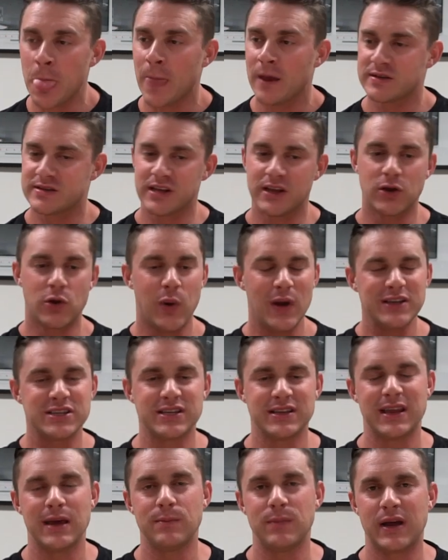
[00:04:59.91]
So the
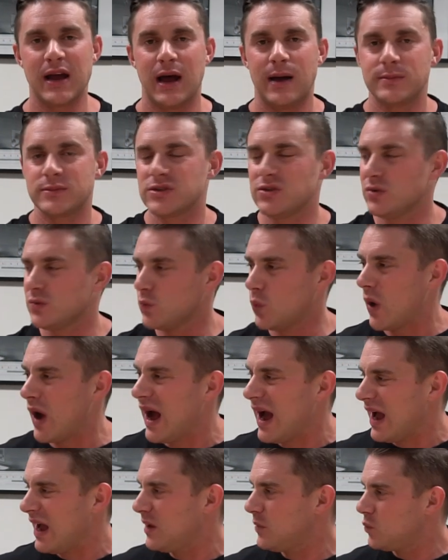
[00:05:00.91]
question then becomes, look,
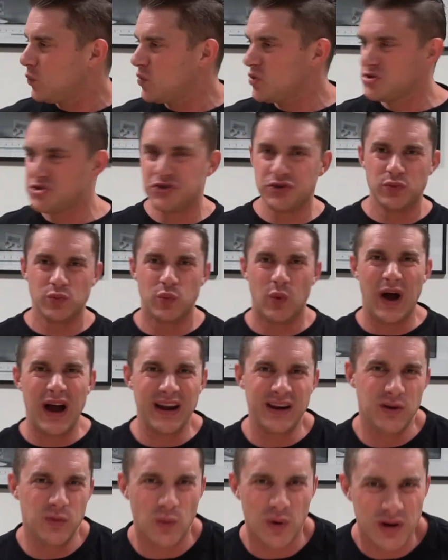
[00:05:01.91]
why do you
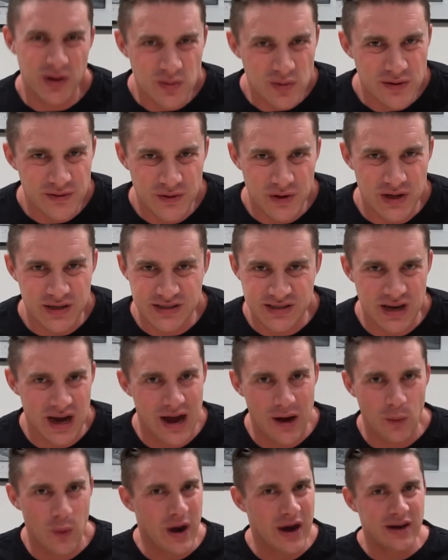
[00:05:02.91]
want a reverse
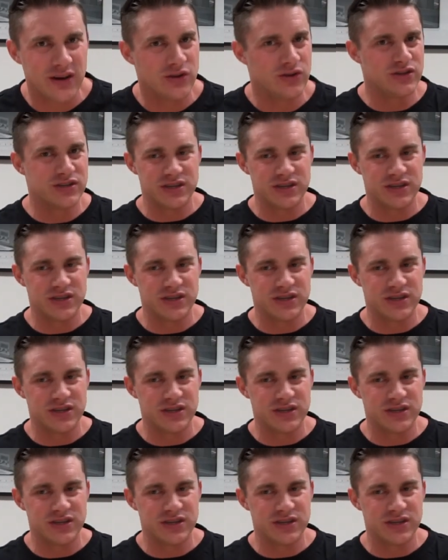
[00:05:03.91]
diet? Why don't you